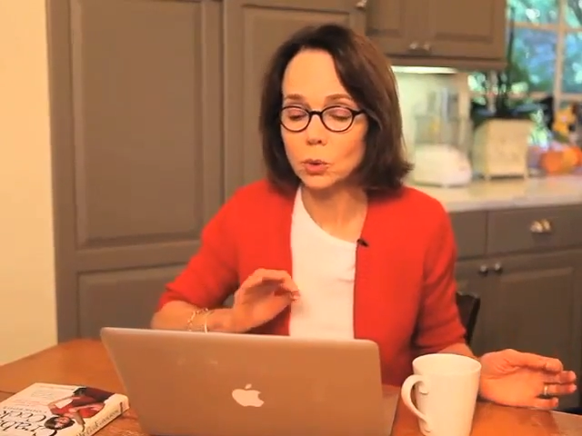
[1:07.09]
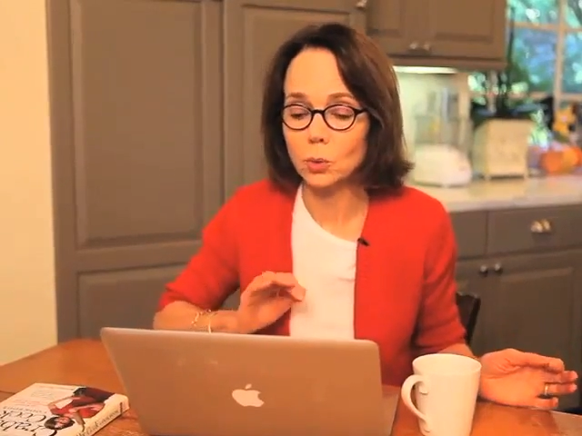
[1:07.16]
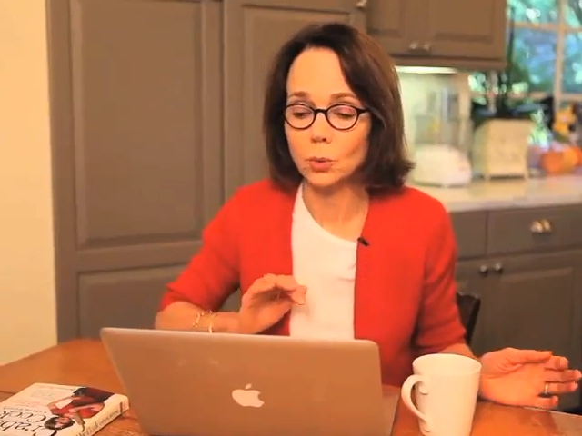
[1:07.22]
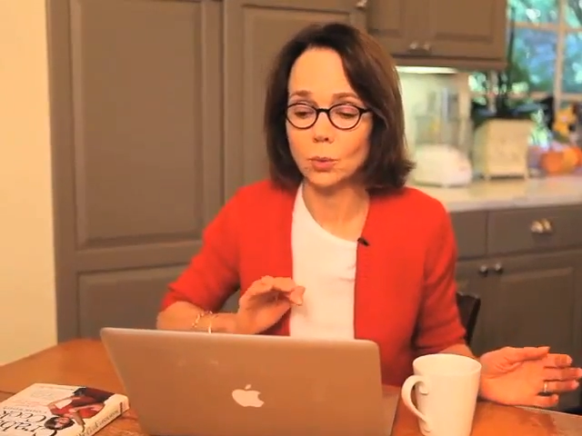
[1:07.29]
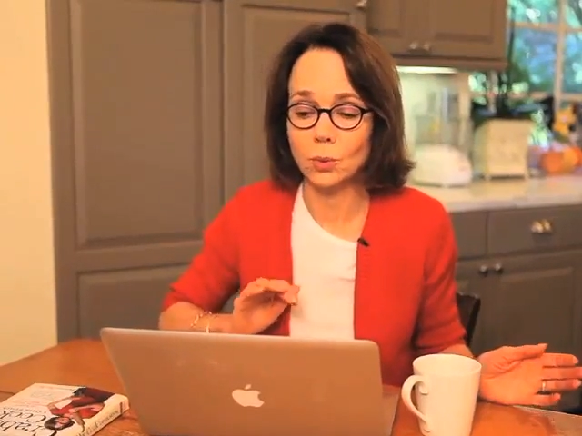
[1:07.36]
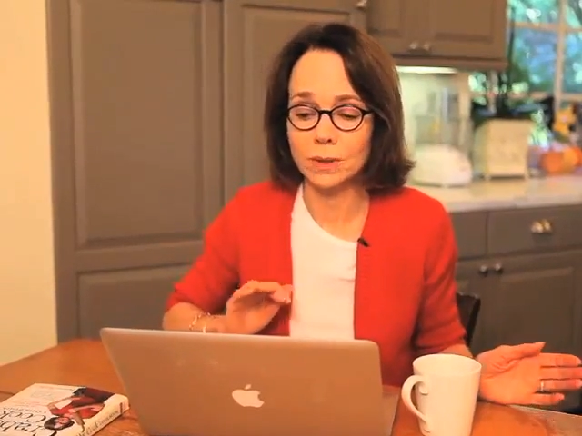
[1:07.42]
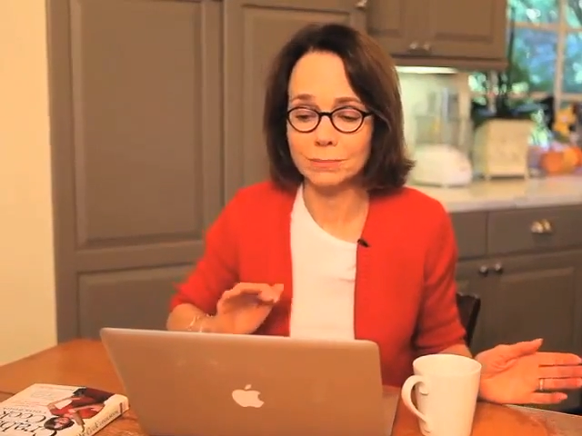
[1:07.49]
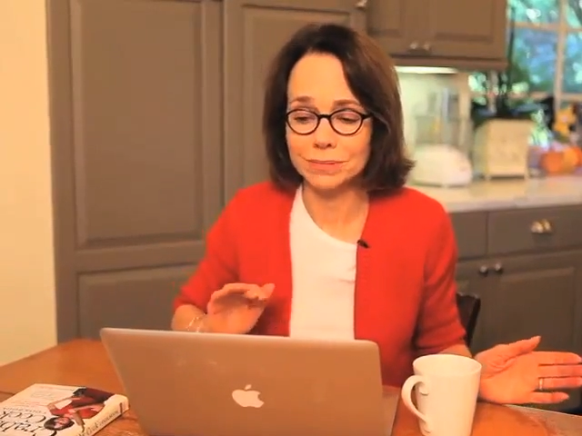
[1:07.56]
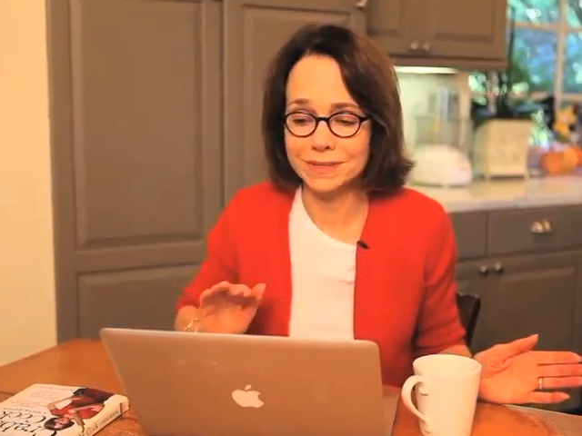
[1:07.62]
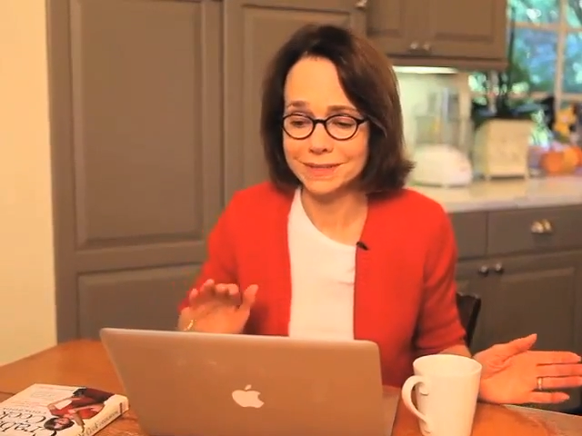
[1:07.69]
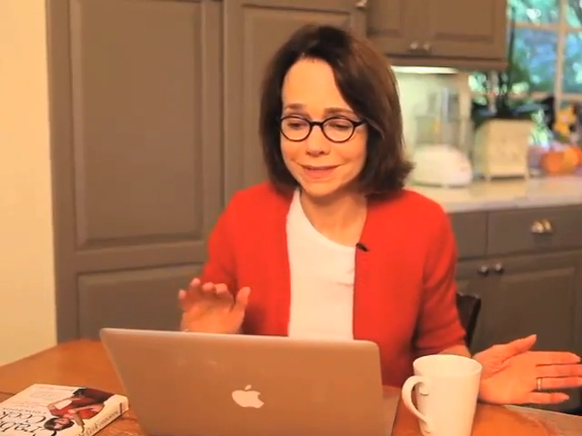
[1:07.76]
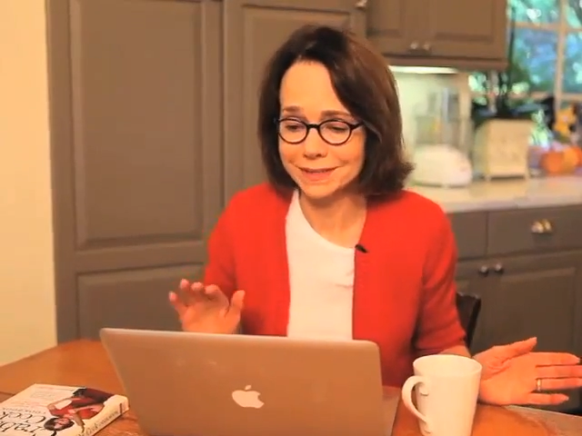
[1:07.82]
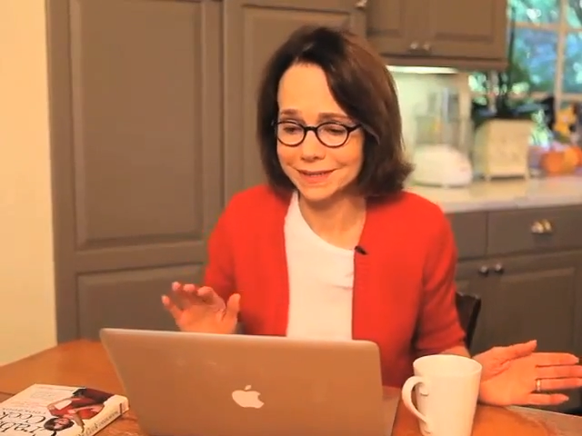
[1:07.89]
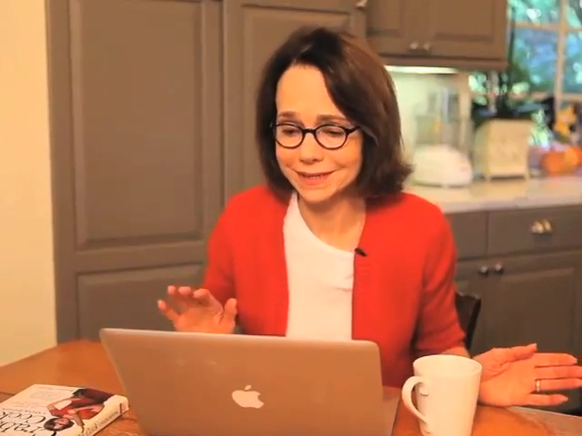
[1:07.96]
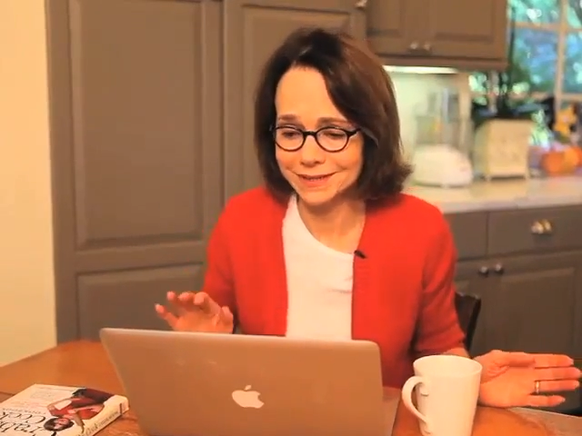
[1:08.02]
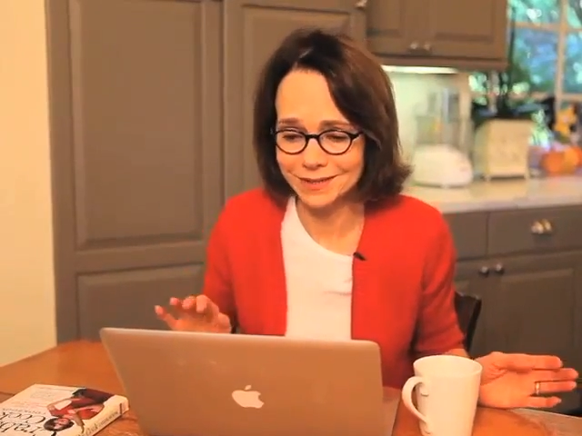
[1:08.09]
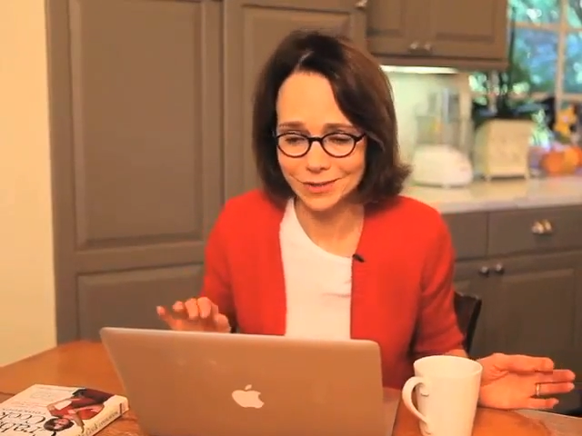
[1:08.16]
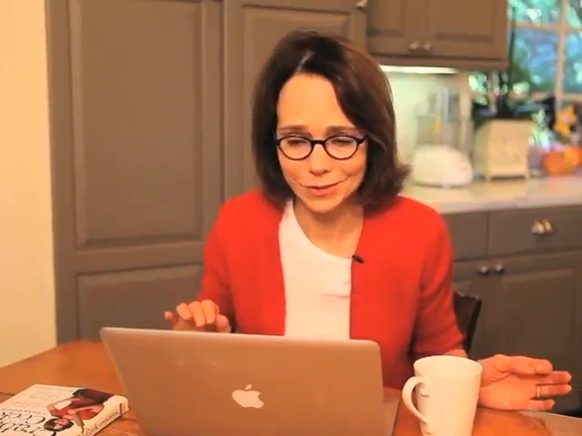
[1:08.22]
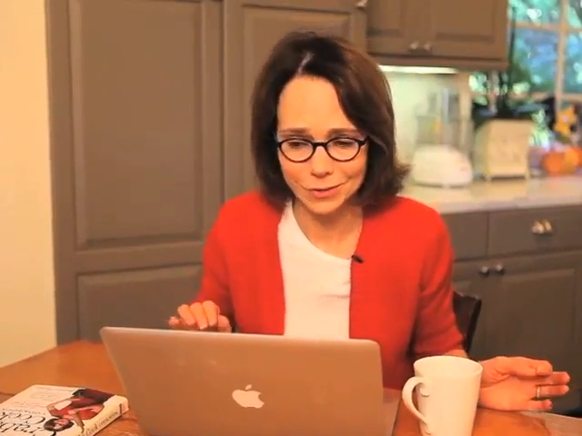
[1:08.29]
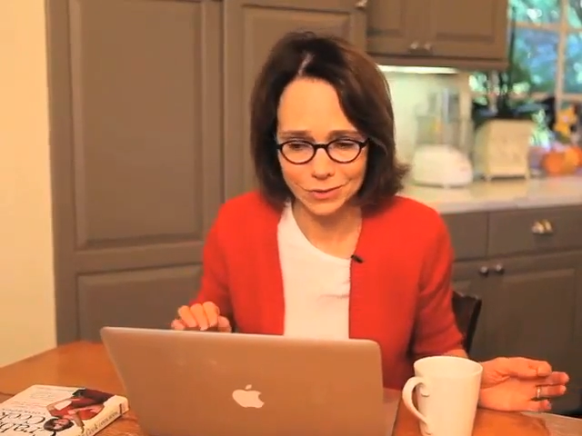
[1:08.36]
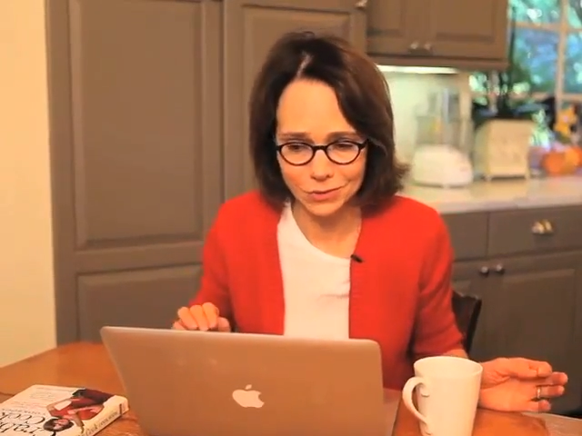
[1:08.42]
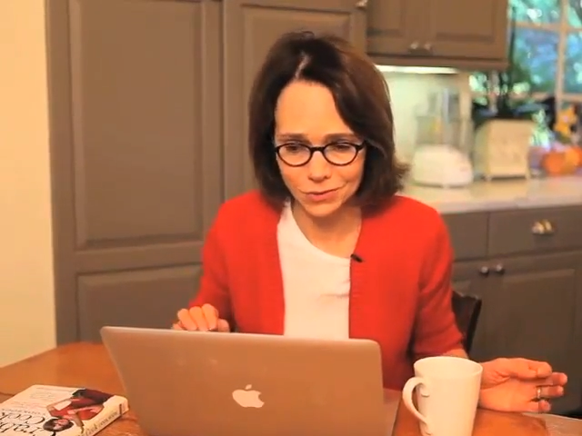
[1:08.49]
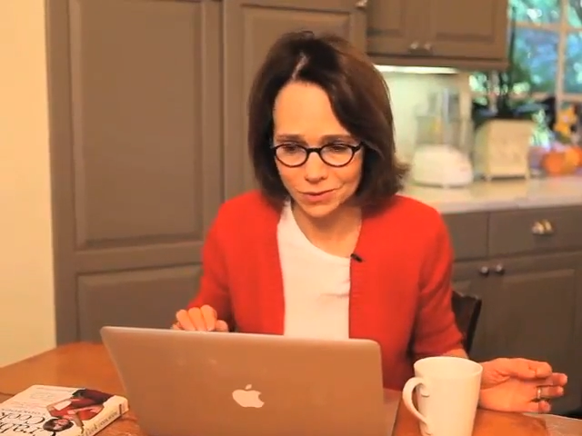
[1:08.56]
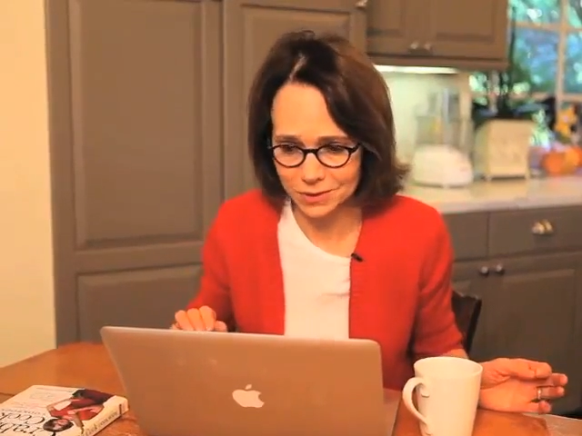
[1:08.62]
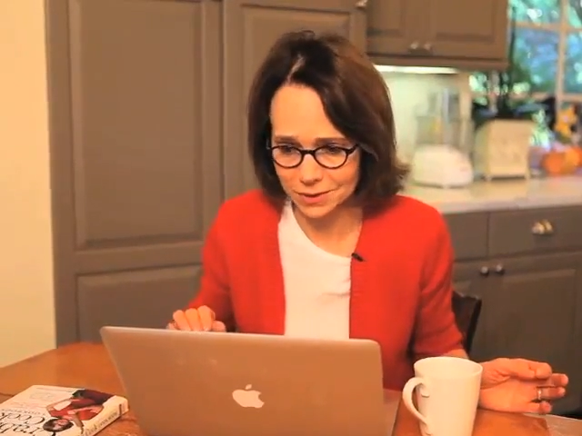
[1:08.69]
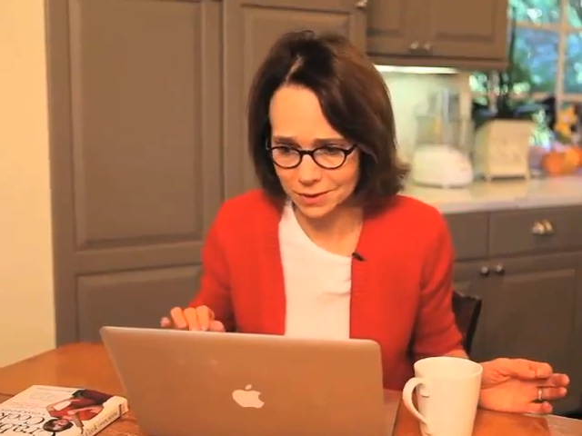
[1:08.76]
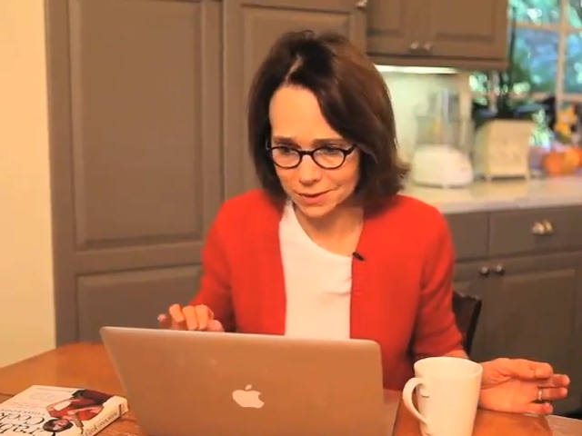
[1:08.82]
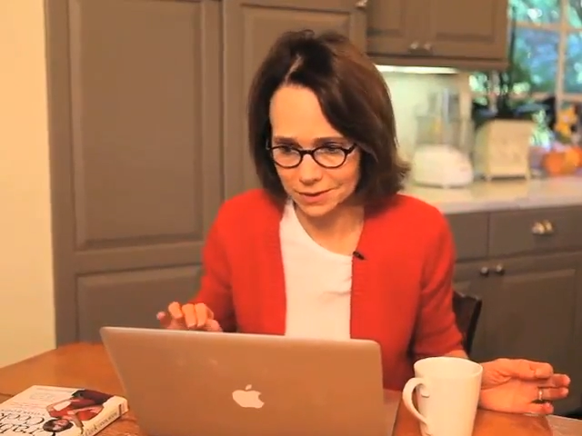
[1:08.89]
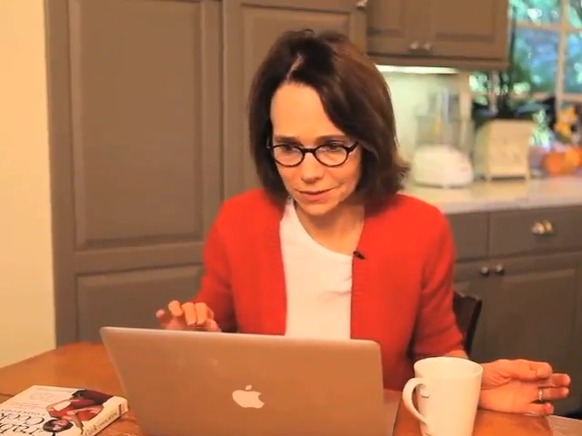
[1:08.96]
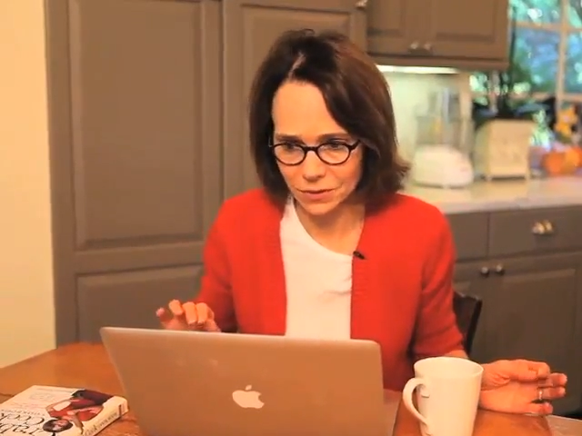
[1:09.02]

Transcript: What possessed you to try this